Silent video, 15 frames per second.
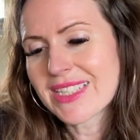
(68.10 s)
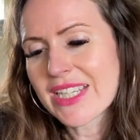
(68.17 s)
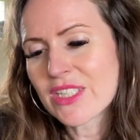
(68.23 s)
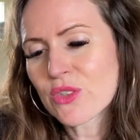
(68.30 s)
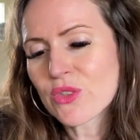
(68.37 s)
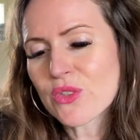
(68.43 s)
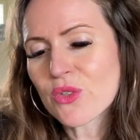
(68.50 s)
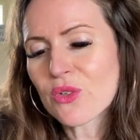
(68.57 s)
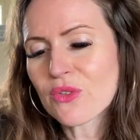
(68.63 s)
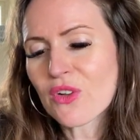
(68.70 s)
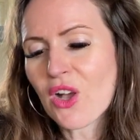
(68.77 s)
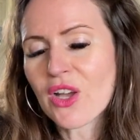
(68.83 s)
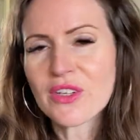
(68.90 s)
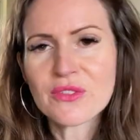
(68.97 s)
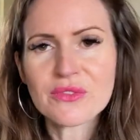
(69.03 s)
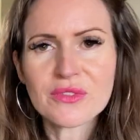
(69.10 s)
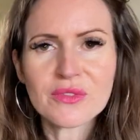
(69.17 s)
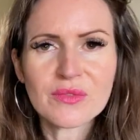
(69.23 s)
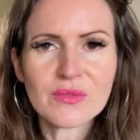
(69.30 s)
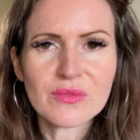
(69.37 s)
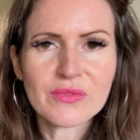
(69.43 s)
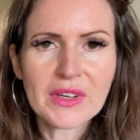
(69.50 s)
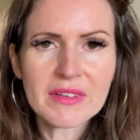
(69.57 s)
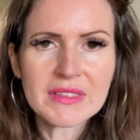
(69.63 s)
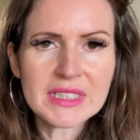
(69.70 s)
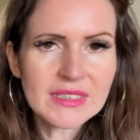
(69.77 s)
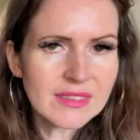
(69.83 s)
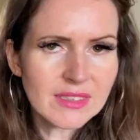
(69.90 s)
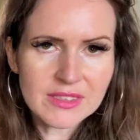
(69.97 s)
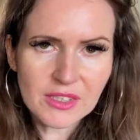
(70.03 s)
you're sort of kind of
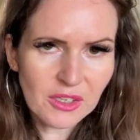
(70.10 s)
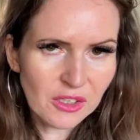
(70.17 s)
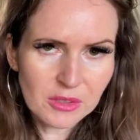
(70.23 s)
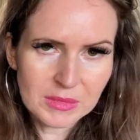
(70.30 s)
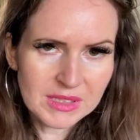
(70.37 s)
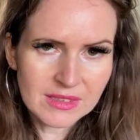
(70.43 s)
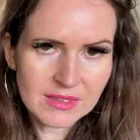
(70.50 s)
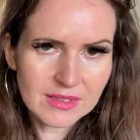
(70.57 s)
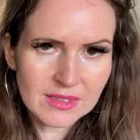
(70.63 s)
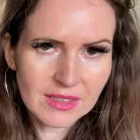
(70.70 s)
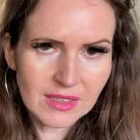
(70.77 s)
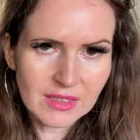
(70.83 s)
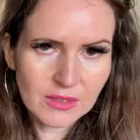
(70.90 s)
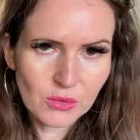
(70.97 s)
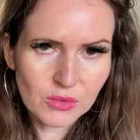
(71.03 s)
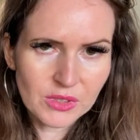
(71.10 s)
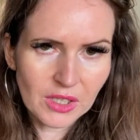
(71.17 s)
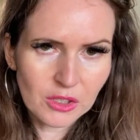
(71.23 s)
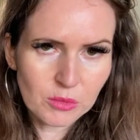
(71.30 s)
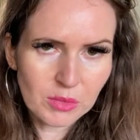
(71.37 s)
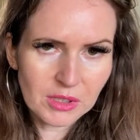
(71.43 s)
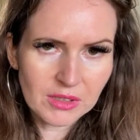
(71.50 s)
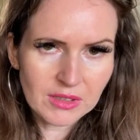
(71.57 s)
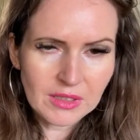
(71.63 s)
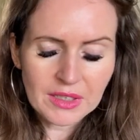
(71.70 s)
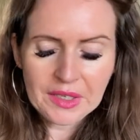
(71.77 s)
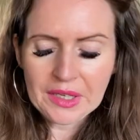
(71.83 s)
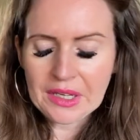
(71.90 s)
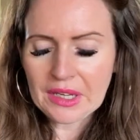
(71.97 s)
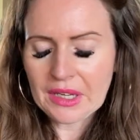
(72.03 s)
very determined in October
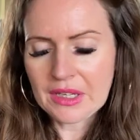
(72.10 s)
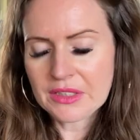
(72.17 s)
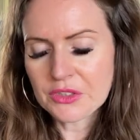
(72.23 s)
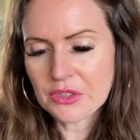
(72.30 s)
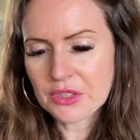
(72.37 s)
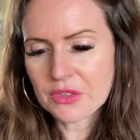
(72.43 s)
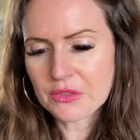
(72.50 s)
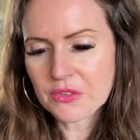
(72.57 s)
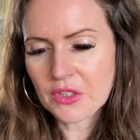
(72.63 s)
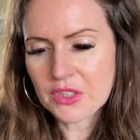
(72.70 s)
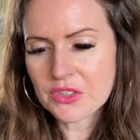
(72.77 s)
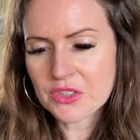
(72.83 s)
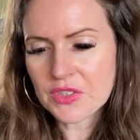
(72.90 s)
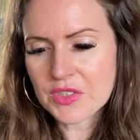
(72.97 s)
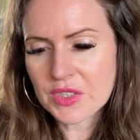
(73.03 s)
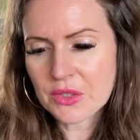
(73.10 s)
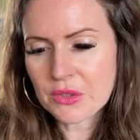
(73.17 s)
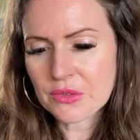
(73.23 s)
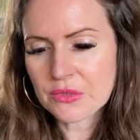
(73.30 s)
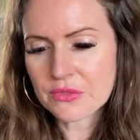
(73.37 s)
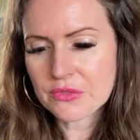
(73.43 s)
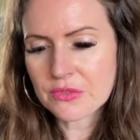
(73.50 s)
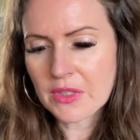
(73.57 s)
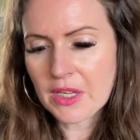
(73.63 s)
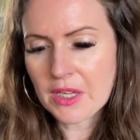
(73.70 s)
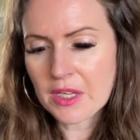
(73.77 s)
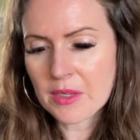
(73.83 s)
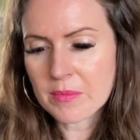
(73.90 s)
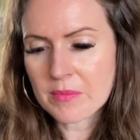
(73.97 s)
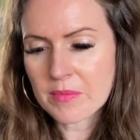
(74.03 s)
and you're going to find yourself
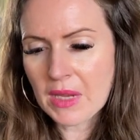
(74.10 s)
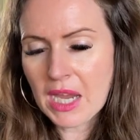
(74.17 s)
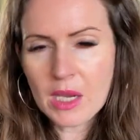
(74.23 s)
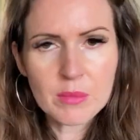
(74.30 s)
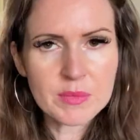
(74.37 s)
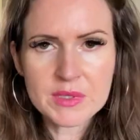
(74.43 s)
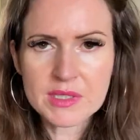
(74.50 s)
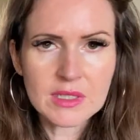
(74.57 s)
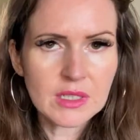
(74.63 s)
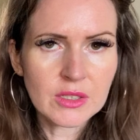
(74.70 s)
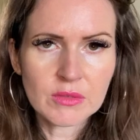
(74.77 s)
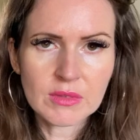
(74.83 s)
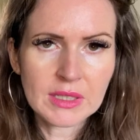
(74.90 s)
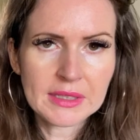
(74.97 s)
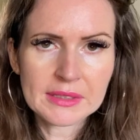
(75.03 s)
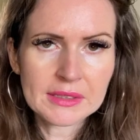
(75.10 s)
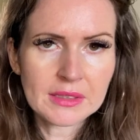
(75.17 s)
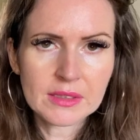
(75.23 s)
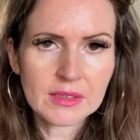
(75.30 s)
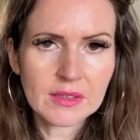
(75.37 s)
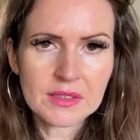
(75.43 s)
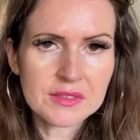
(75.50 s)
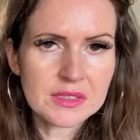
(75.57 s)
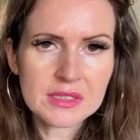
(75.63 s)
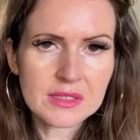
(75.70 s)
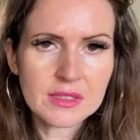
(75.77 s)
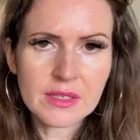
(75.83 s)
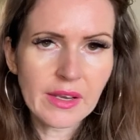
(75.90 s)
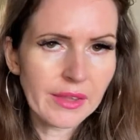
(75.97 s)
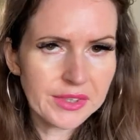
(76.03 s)
absolutely,
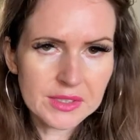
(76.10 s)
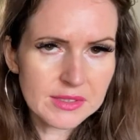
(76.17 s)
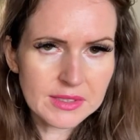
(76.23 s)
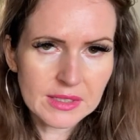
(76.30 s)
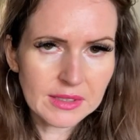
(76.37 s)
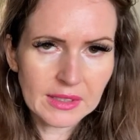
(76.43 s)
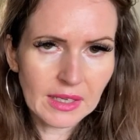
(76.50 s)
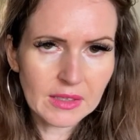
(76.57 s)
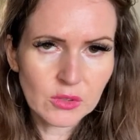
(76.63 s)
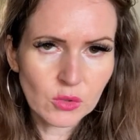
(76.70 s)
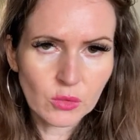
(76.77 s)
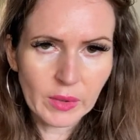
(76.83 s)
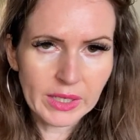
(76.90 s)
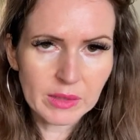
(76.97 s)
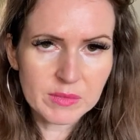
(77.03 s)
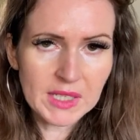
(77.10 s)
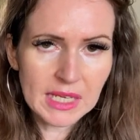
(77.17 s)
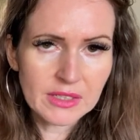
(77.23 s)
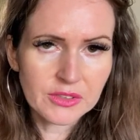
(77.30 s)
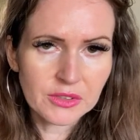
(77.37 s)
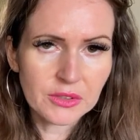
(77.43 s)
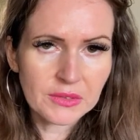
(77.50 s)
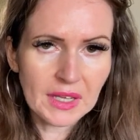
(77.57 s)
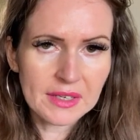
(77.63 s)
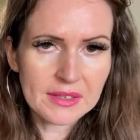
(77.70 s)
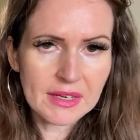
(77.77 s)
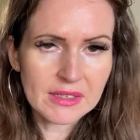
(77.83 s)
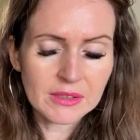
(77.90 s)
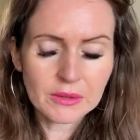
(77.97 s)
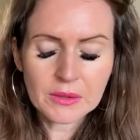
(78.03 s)
nothing's going to get in your way. I'm telling you that
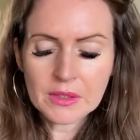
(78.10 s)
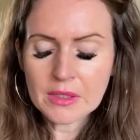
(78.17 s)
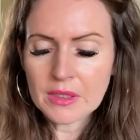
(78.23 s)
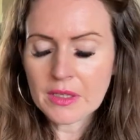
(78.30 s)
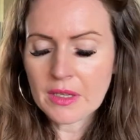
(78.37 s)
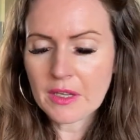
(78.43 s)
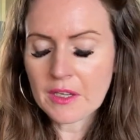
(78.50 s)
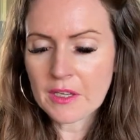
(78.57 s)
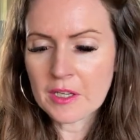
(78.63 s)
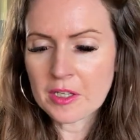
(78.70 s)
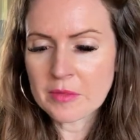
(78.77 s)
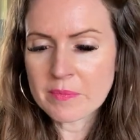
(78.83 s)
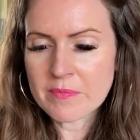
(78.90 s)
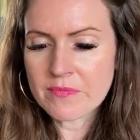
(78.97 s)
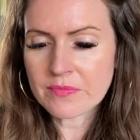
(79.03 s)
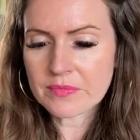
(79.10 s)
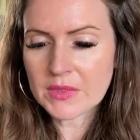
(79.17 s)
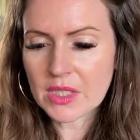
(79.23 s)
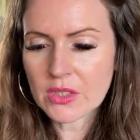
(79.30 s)
now. You